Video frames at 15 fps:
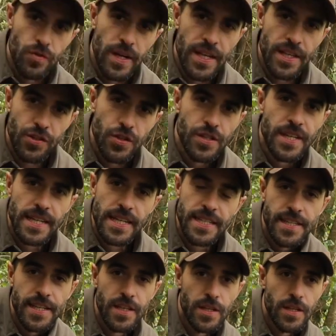really interesting is
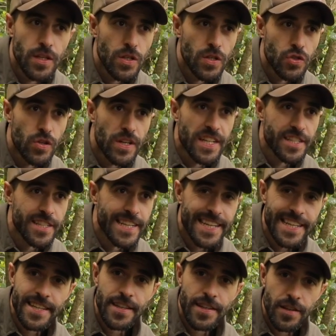that
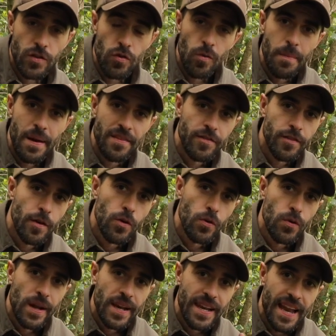traditionally you're meant
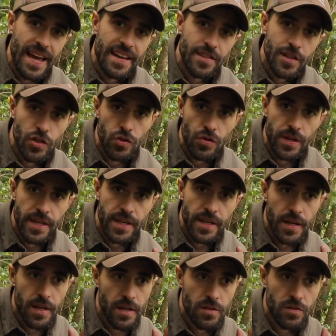to lay the tree
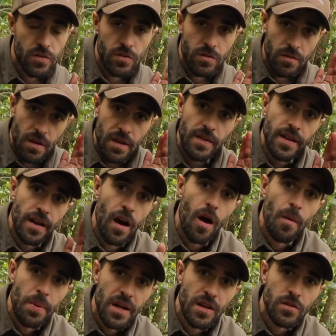in the
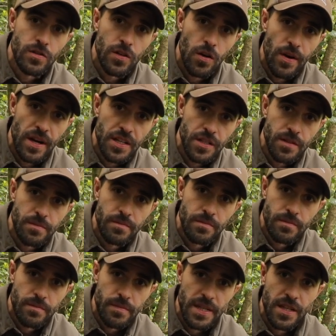uphill direction
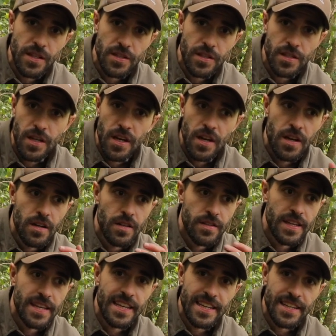because
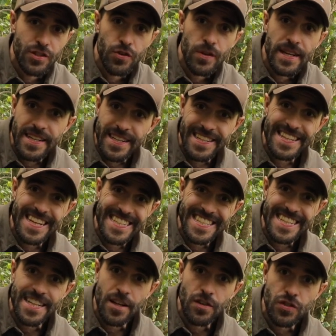the tree can then
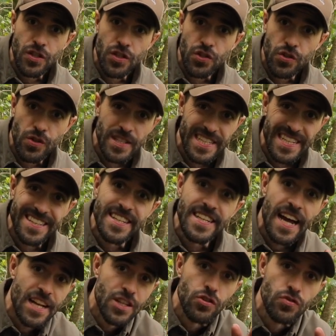send those nutrients in the
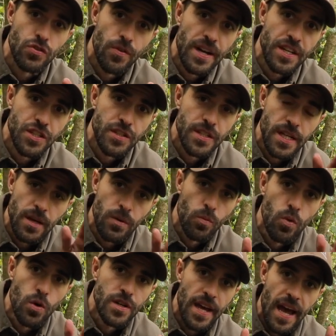natural direction that it
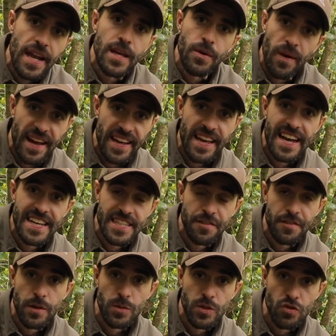would anyway as
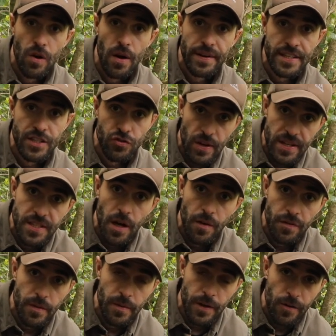if it was growing straight up
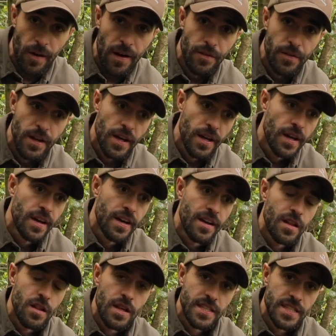from the ground.
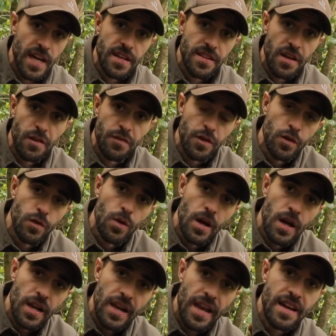They say that if you
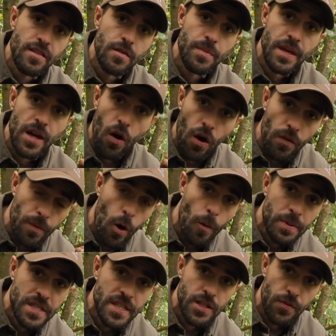lay them the
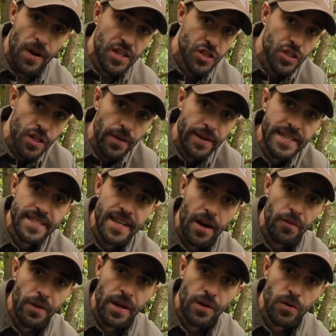opposite direction going
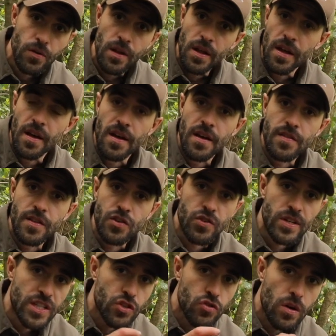downhill, the
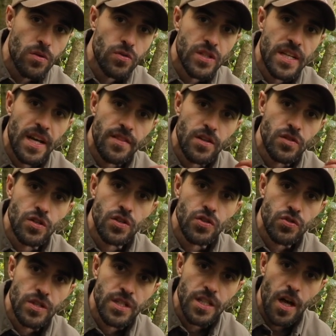tree struggles to get those
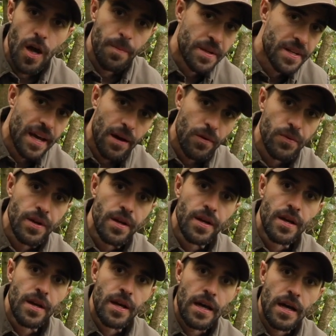nutrients up and down
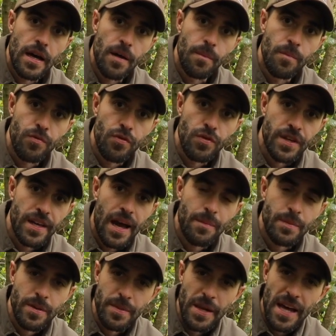um, through the
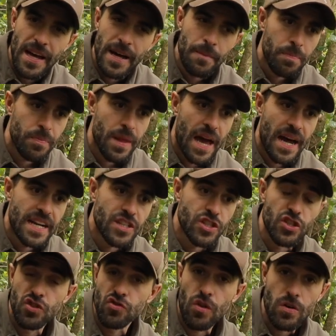cambium layer and it
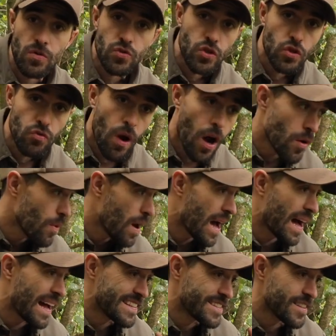just struggles to grow.
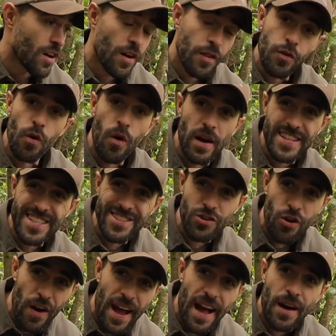And I thought I'd
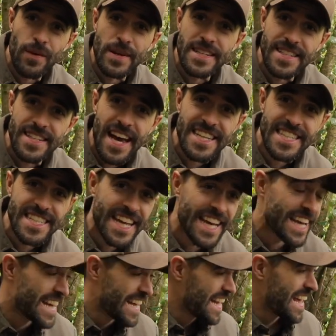try it out and test it,
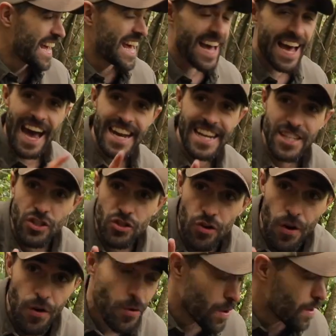and it's
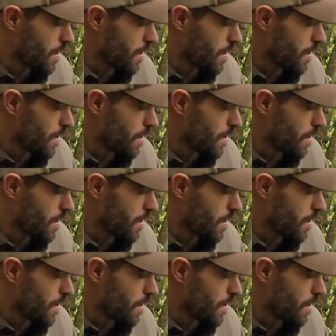true